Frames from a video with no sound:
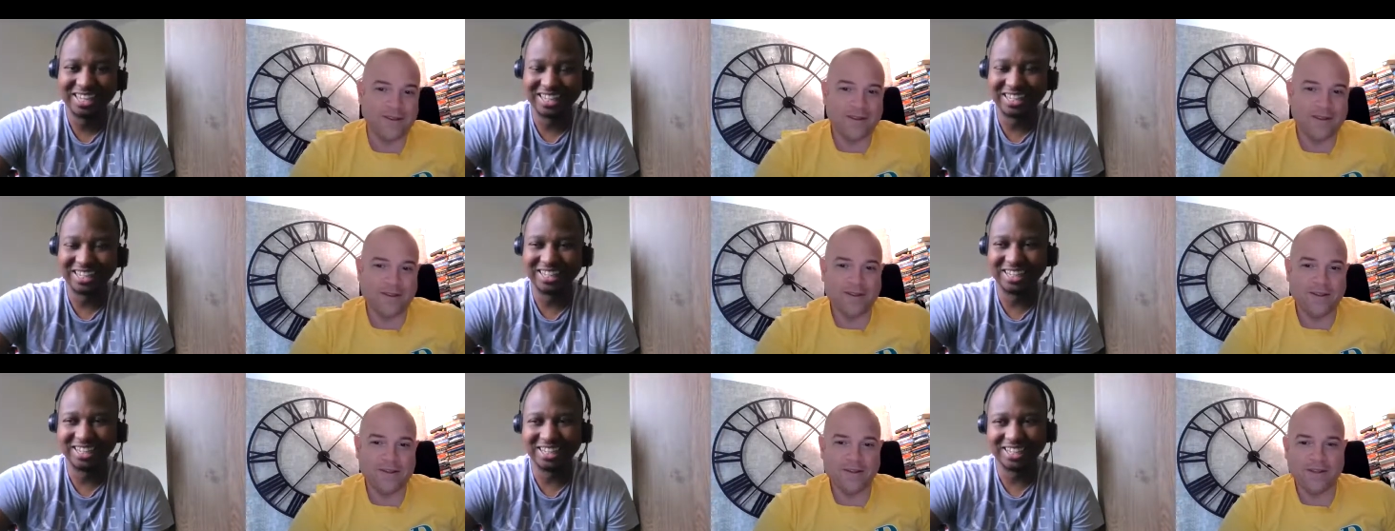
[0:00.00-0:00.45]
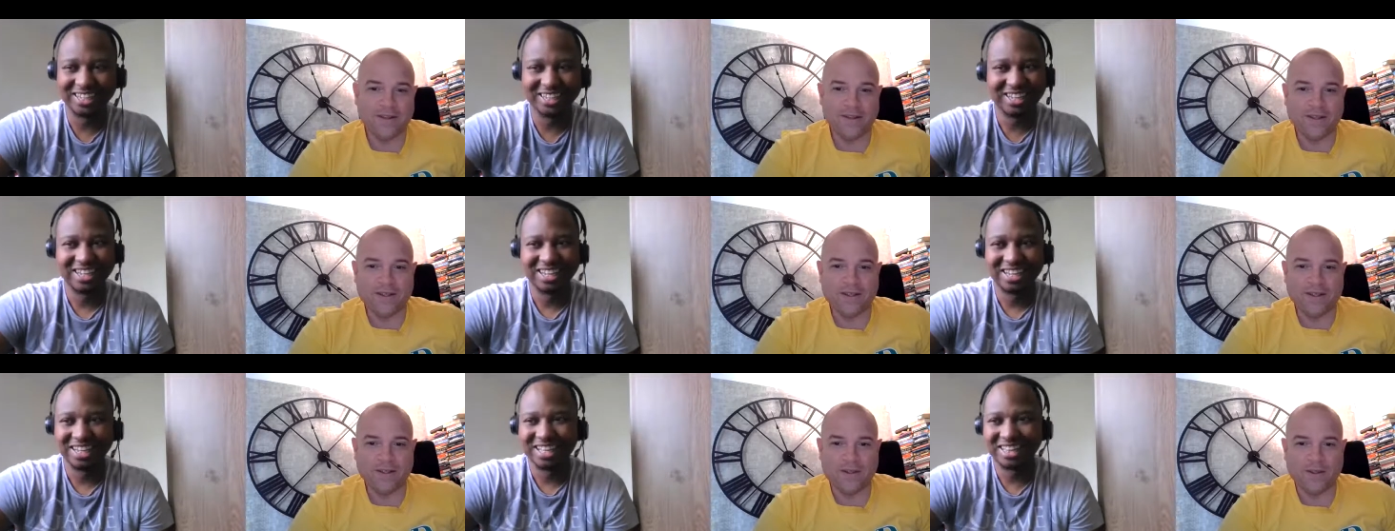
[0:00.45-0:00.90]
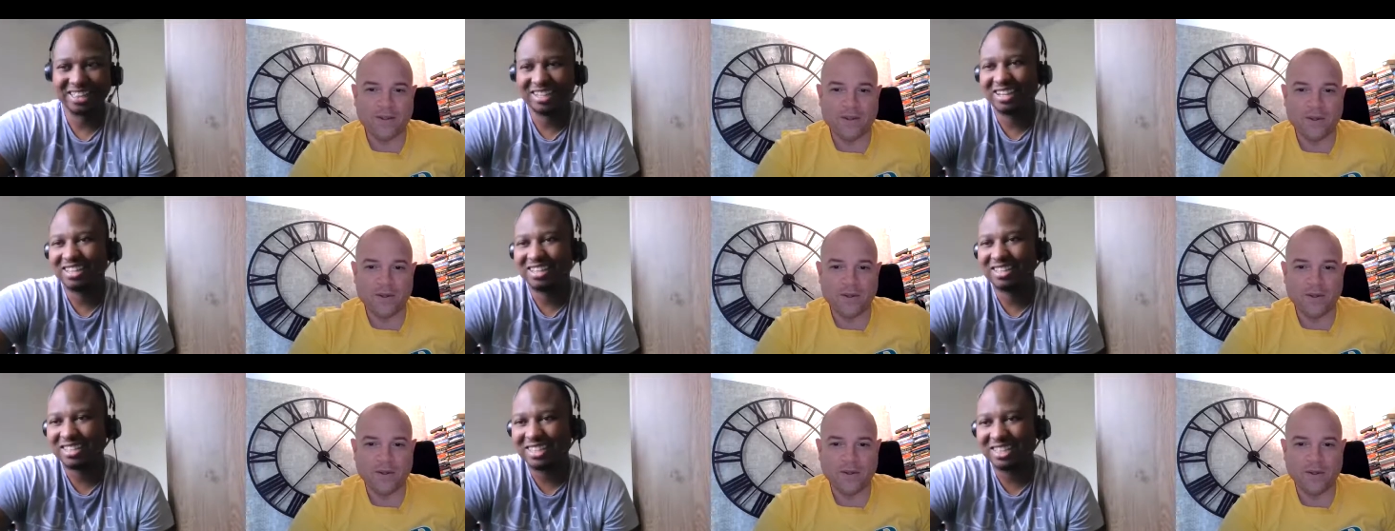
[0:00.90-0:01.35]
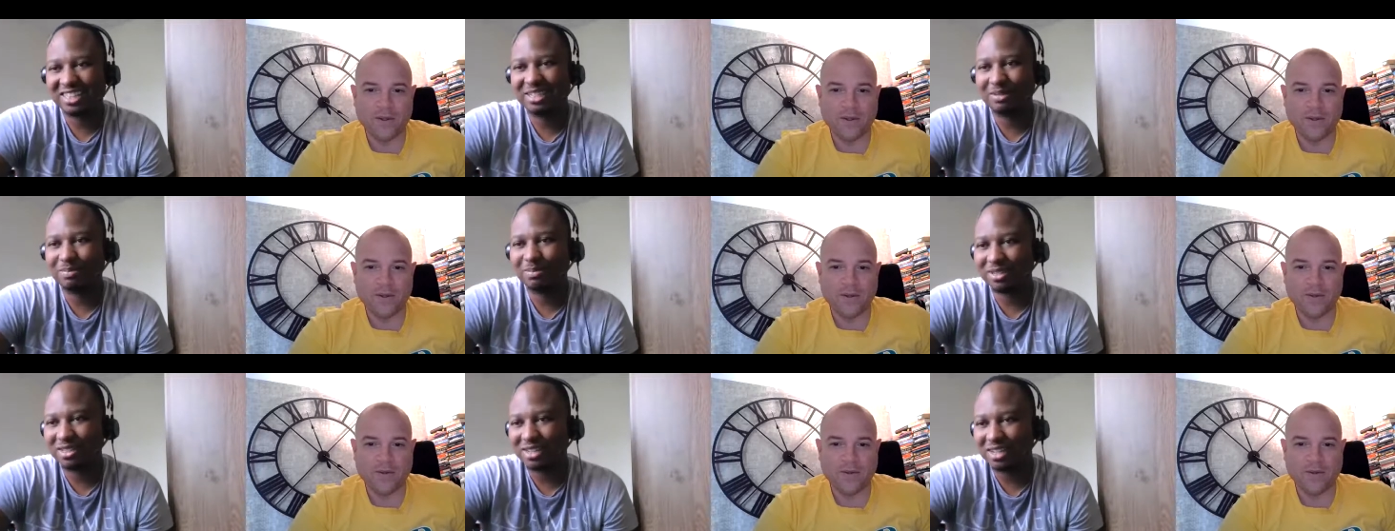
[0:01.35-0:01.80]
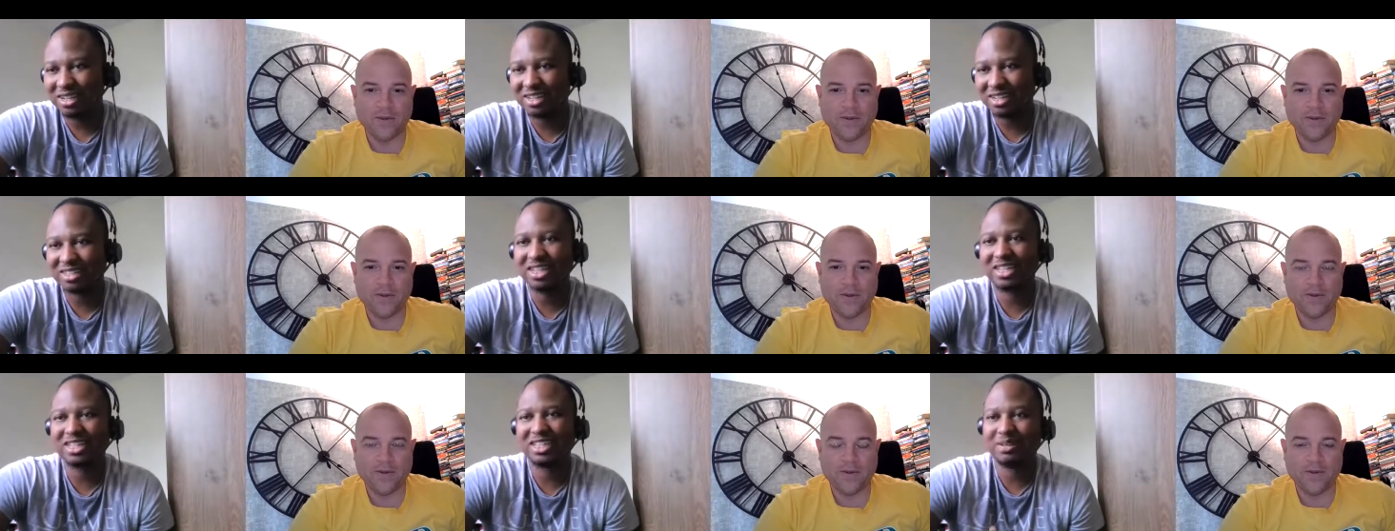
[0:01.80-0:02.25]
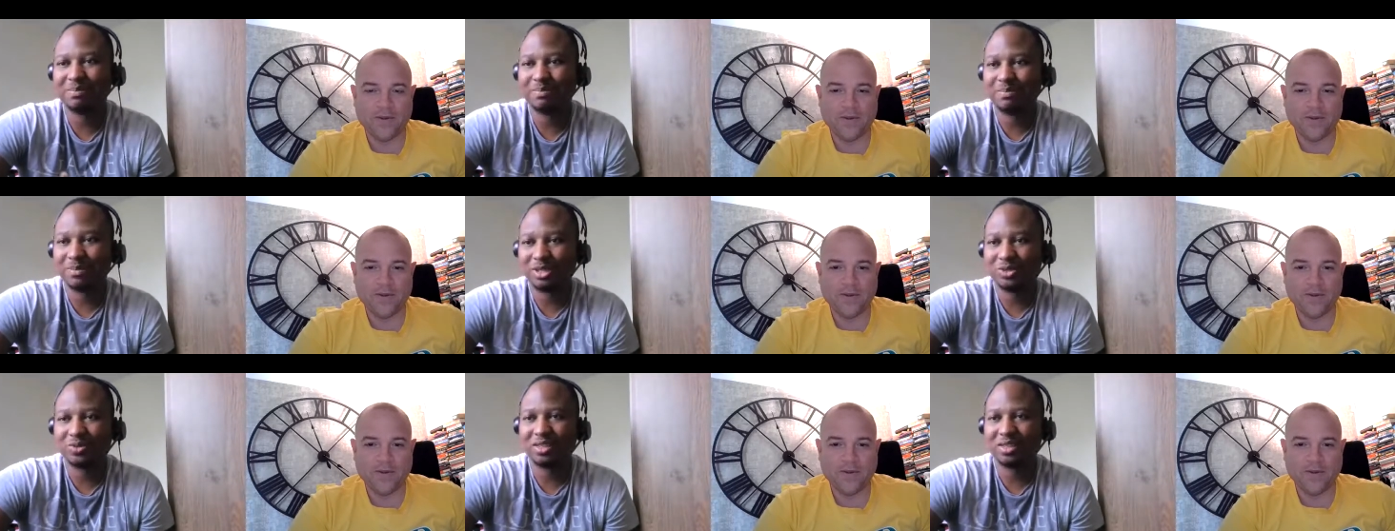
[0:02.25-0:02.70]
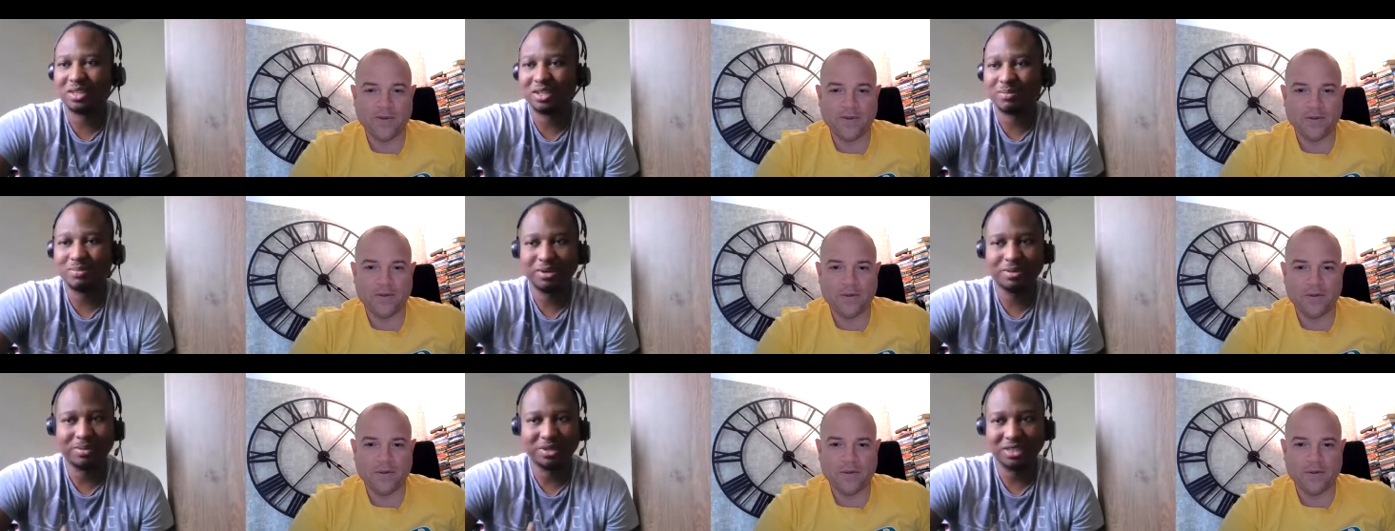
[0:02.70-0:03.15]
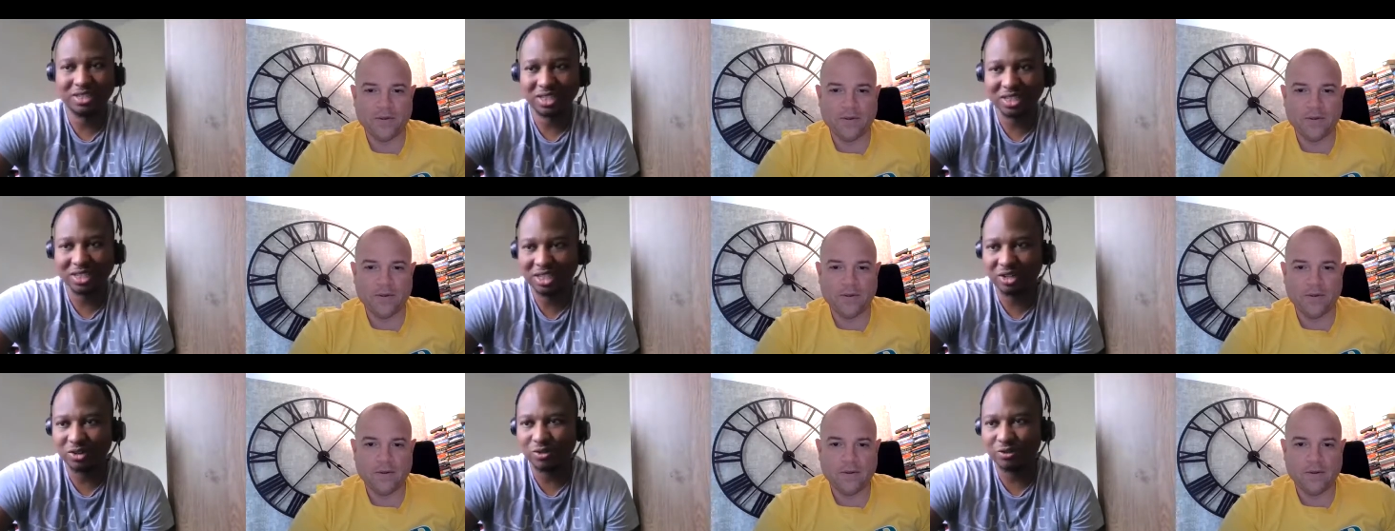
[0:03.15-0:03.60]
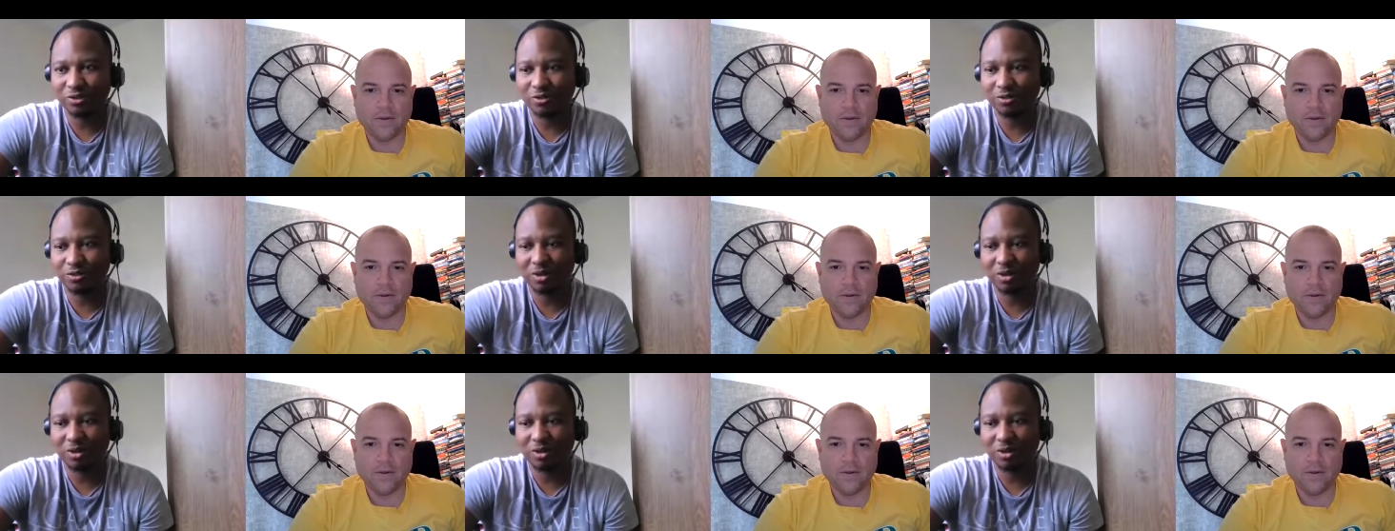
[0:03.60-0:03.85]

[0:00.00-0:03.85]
Speaker 1: Yeah. And the other sixty percent is actually me doing the implementation of